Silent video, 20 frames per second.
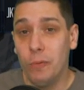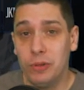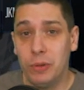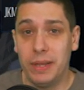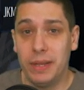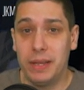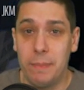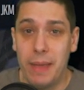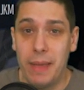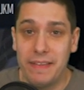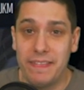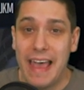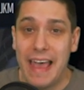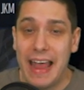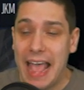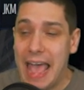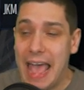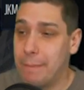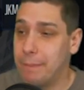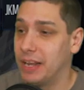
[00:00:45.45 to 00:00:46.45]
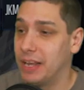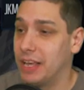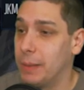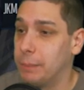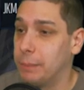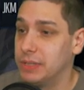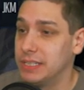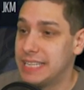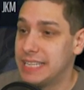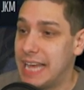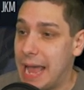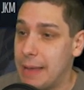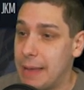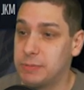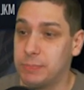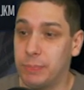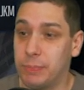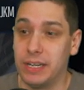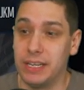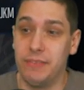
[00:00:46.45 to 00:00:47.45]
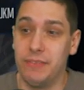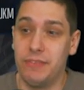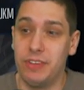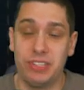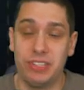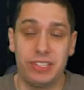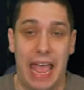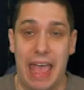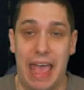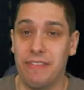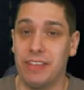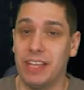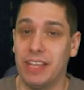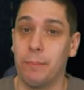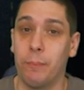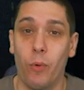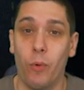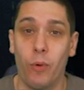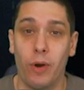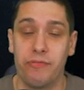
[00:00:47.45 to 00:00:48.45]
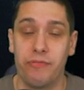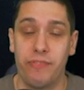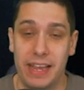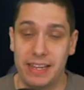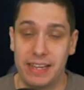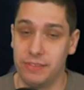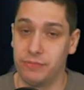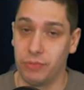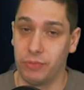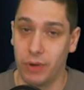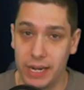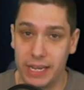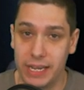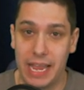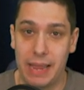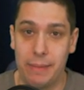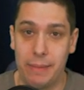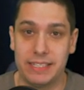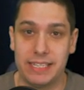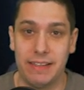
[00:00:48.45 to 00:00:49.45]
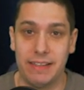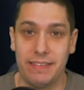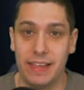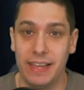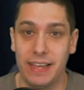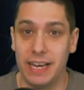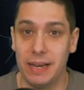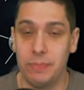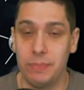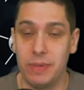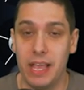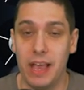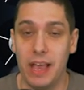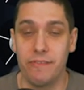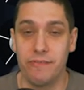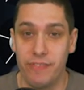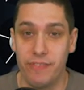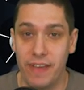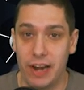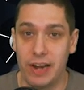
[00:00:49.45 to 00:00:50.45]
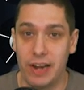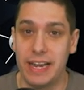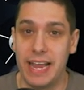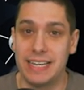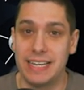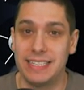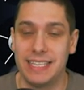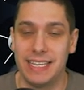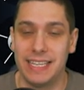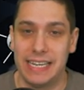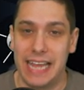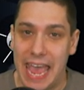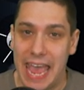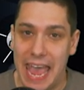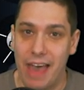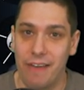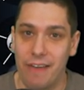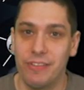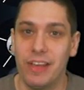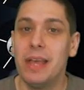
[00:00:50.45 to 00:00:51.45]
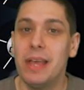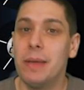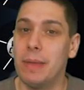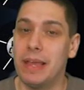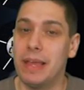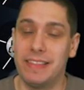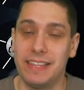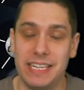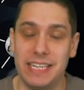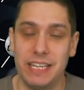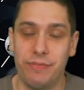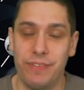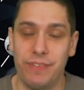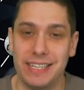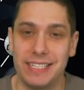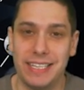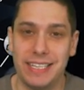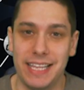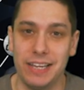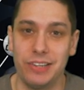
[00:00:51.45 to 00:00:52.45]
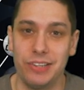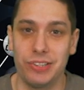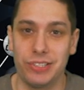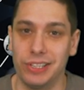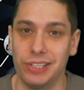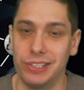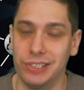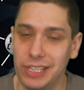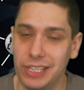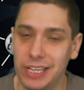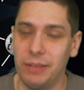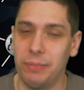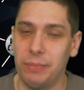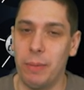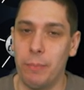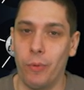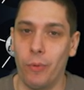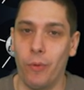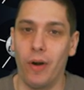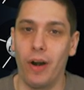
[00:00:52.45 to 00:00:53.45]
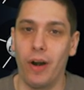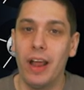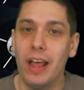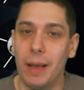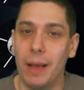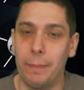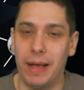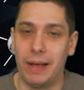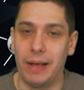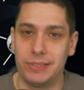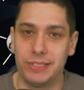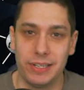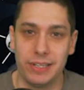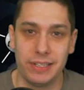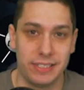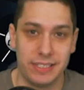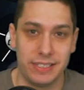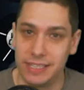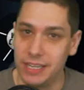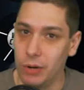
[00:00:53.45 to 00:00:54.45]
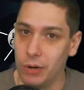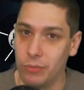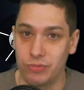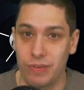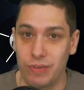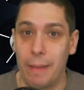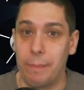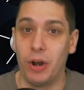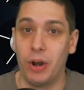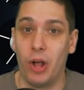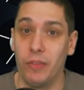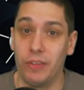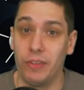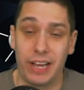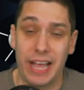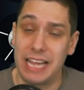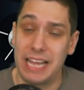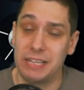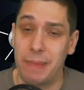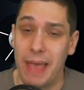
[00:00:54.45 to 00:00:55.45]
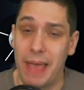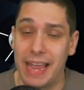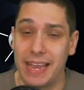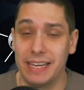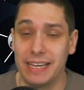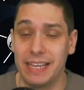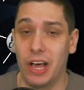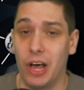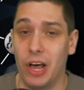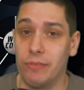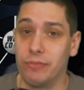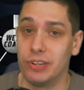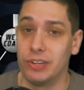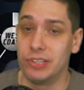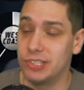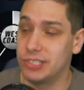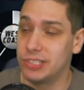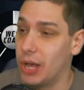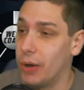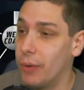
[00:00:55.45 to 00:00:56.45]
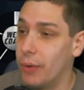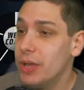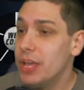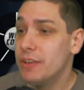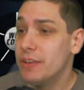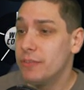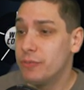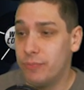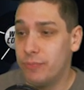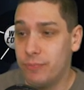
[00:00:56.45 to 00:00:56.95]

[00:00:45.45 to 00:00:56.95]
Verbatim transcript: hopefully we can make that happen a couple of times, but even just having a more effective running game is I think going to be a very nice thing to have. Make the defense think just a little bit more about, you know, dropping all their guys back into coverage. So